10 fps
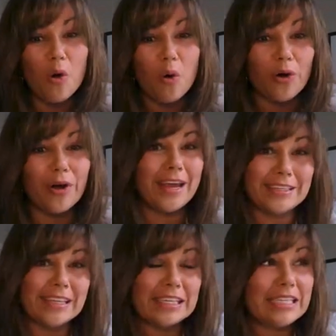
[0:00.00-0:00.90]

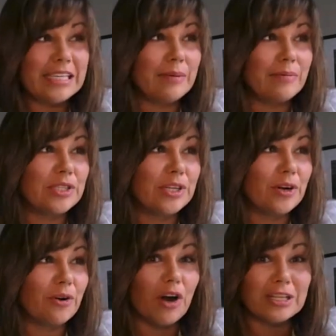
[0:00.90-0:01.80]
orienting teams, you
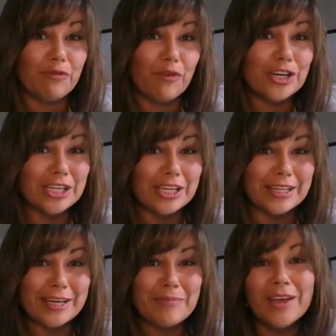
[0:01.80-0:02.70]
know,
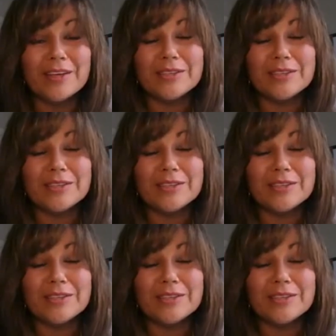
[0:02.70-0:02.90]
cross-functionally.